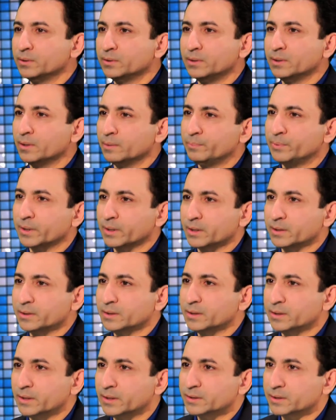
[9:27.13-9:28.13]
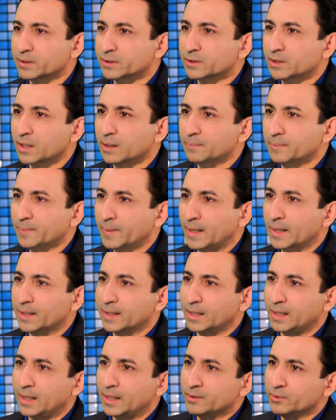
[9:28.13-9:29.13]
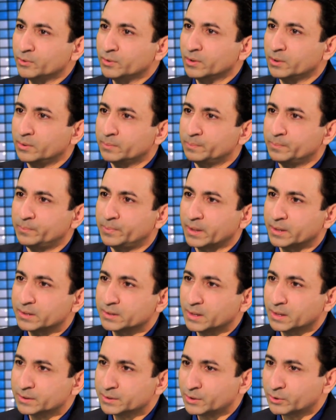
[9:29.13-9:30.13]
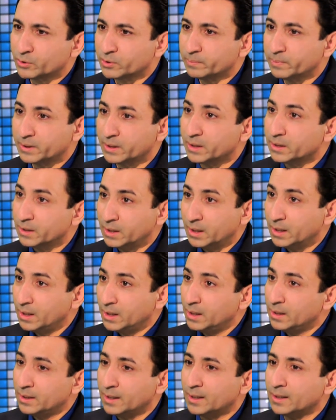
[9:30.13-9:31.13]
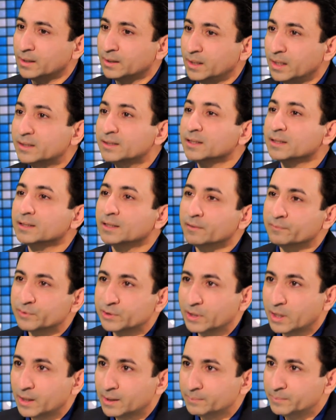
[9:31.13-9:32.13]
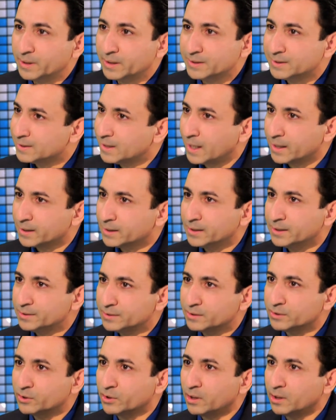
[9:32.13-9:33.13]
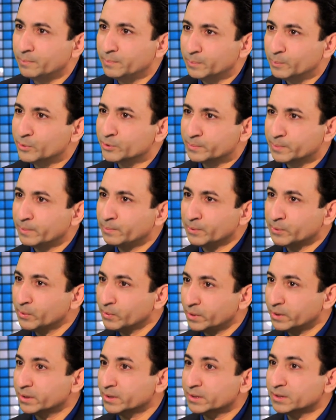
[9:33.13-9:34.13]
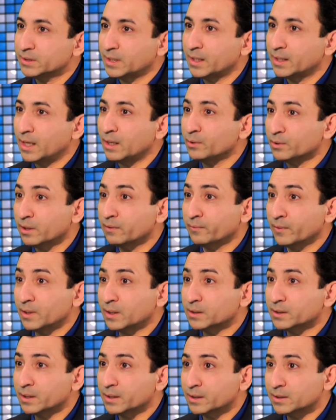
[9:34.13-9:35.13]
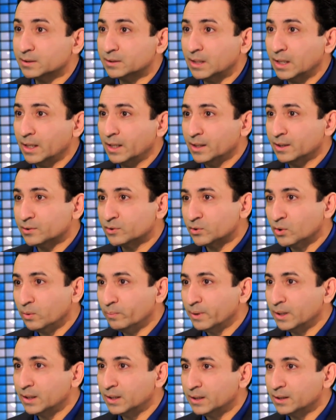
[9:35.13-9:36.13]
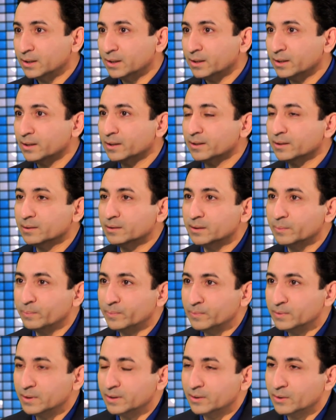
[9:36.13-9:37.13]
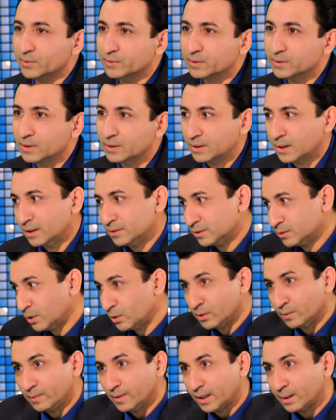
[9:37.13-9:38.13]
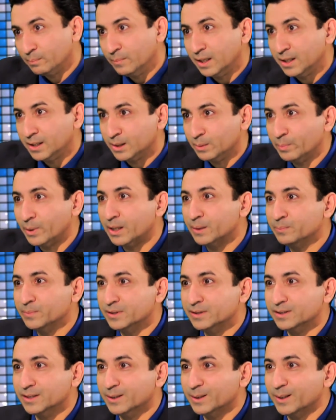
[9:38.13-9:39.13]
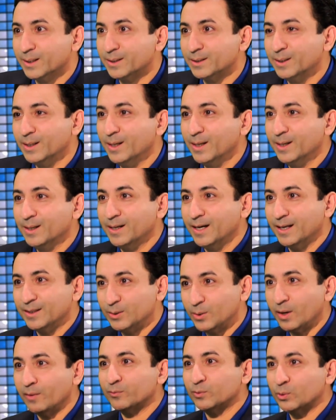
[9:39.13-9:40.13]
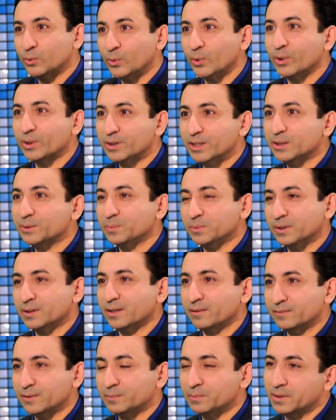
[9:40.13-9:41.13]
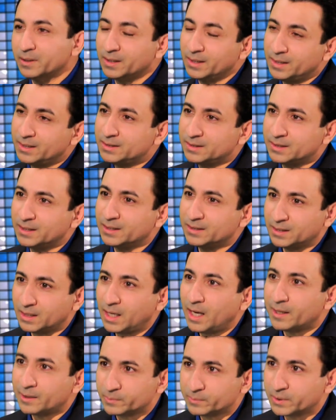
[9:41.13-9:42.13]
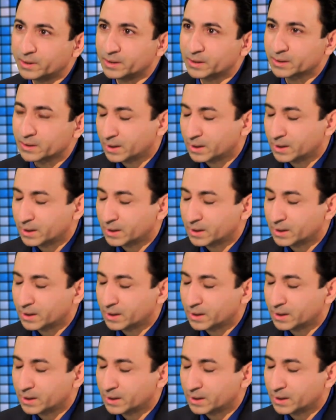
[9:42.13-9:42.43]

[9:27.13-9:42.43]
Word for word: did a pretty decent job. I, I knew your you. predecessor too, but then uh, it's a tough job. Yes. It is not an easy job, and most people don't understand how difficult it is. Is so many, uh, you know, sort of like many departments in yes. there and you have to coordinate with everyone. And it's it's a lot of work,